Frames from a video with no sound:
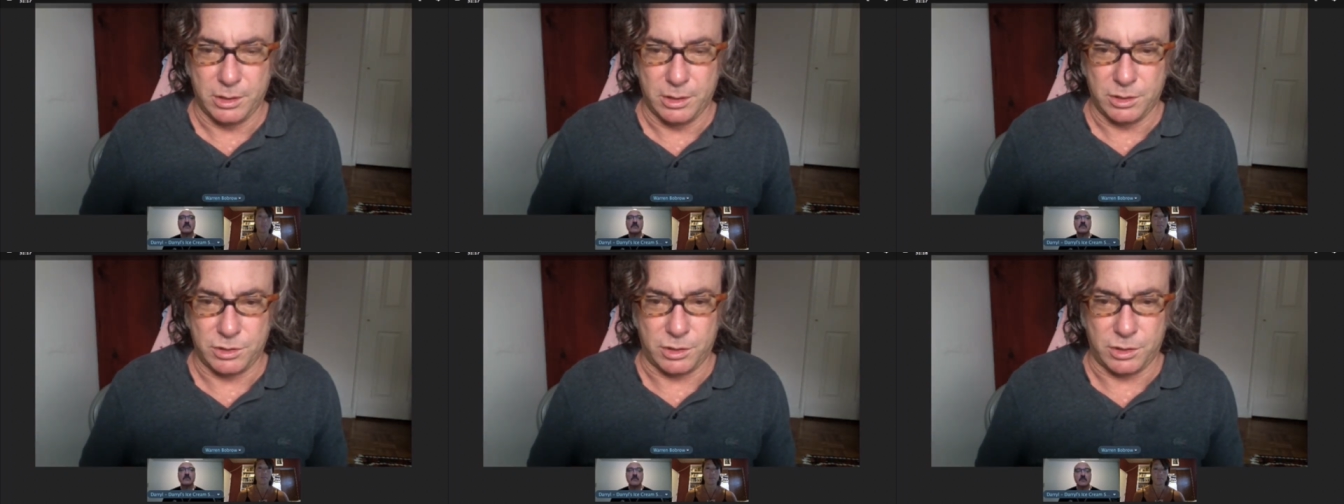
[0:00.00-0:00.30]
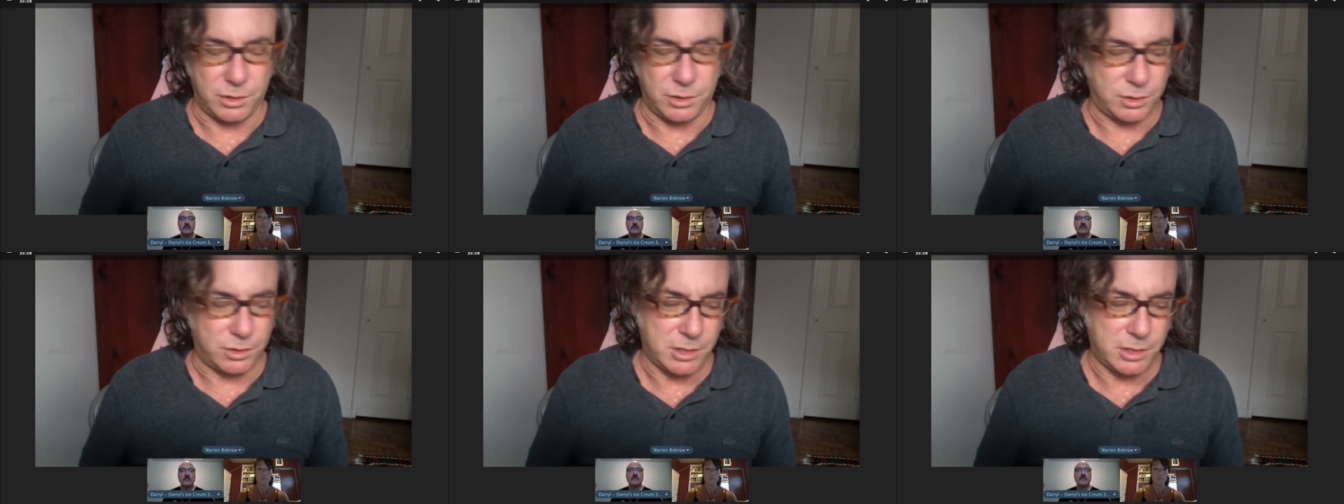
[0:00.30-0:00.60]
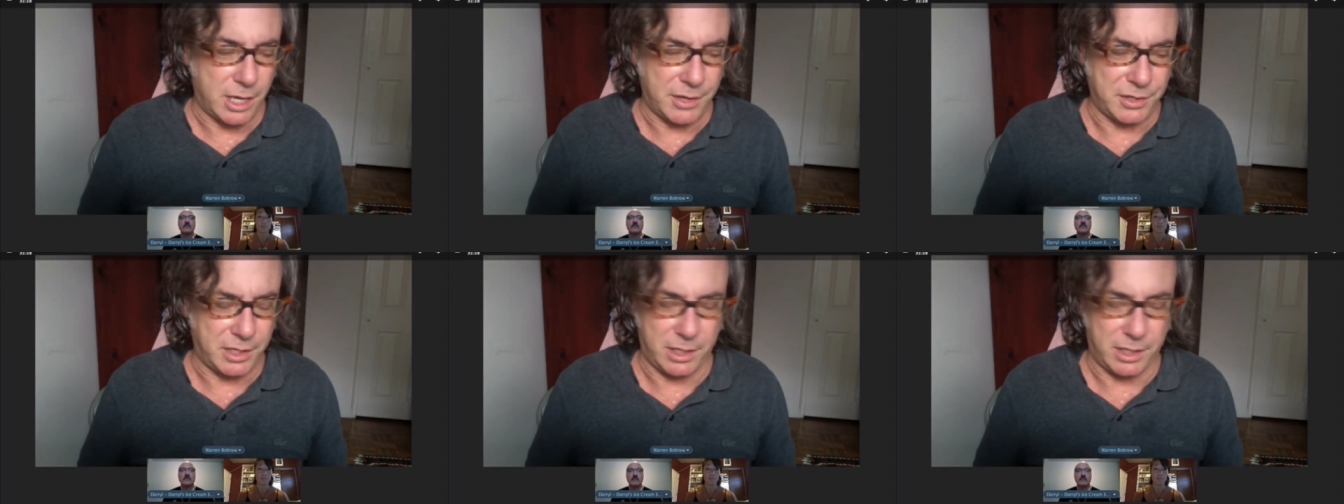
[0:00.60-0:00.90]
So there's
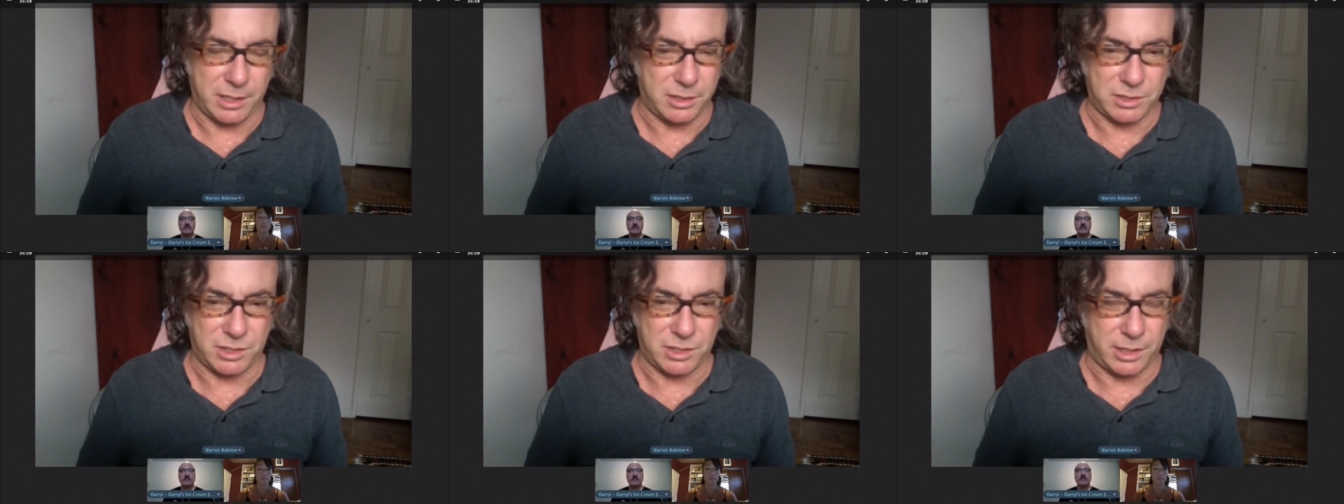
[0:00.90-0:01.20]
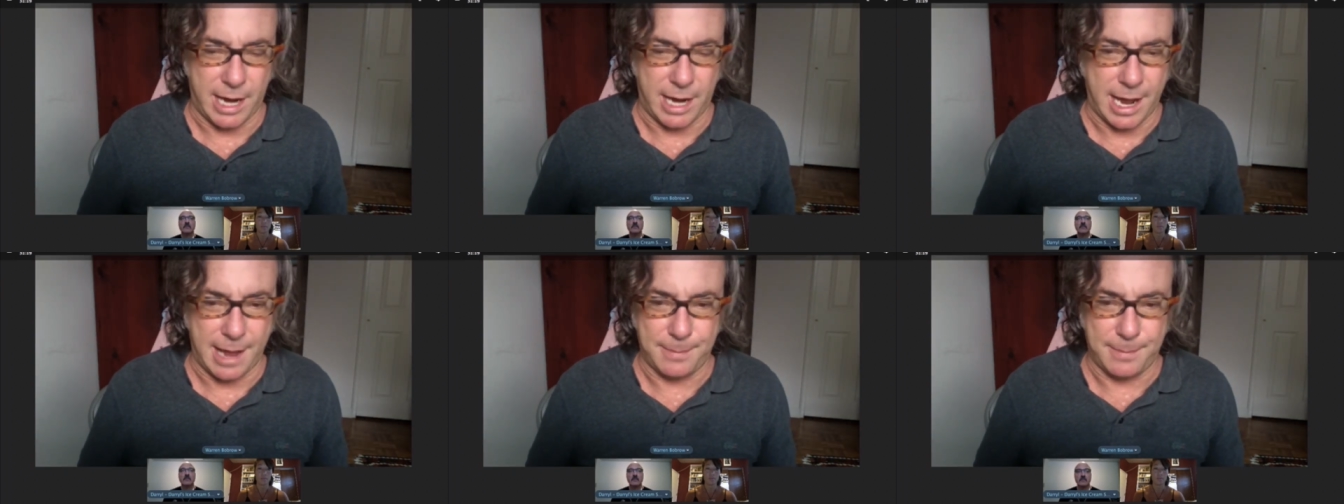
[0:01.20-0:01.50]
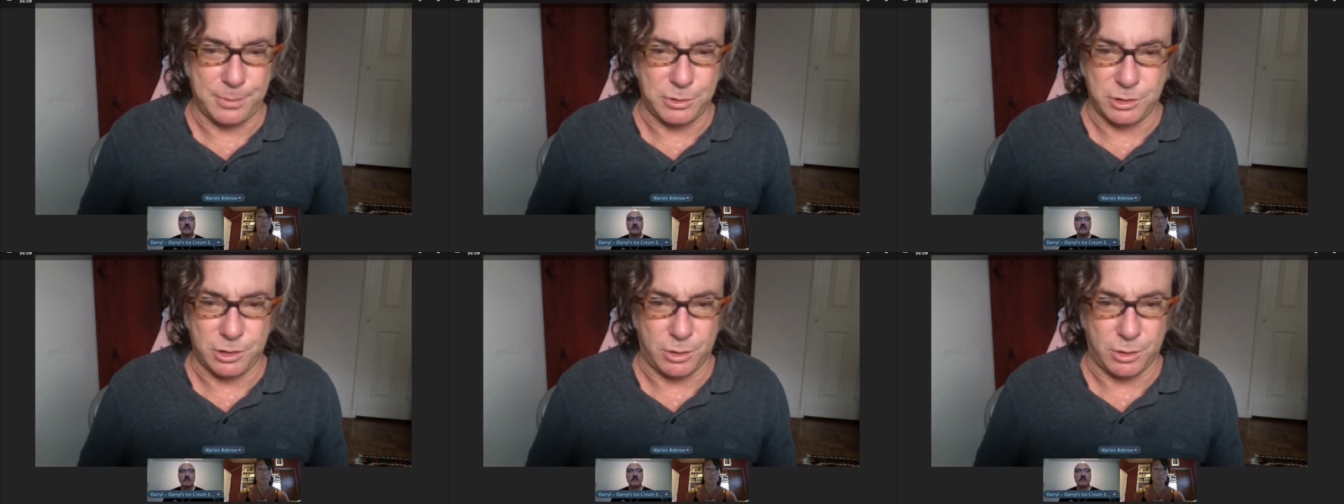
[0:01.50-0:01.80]
nothing that's going to
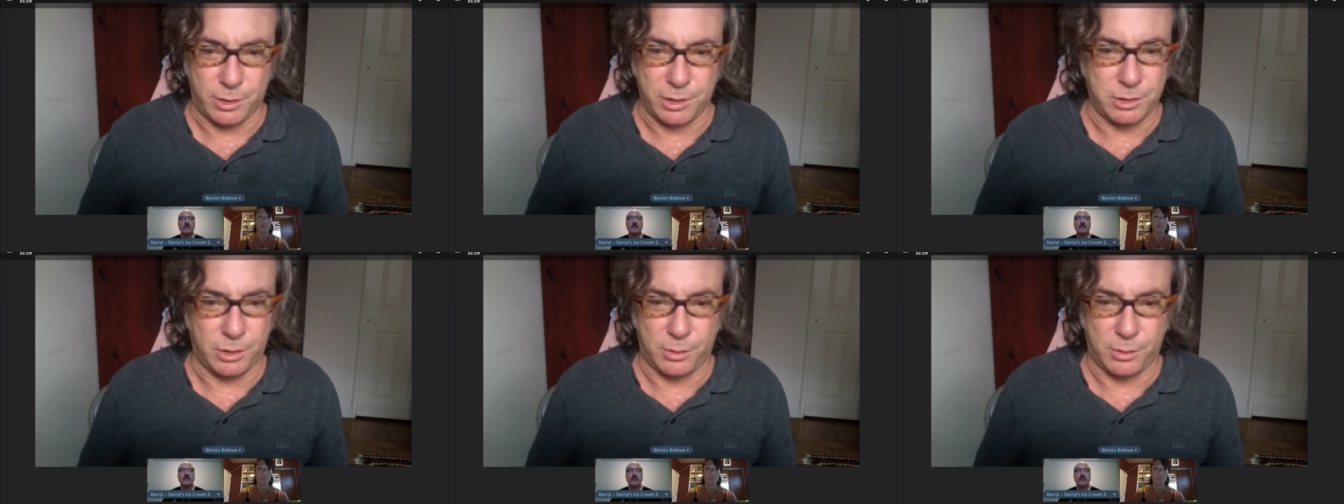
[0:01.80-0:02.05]
happen to it.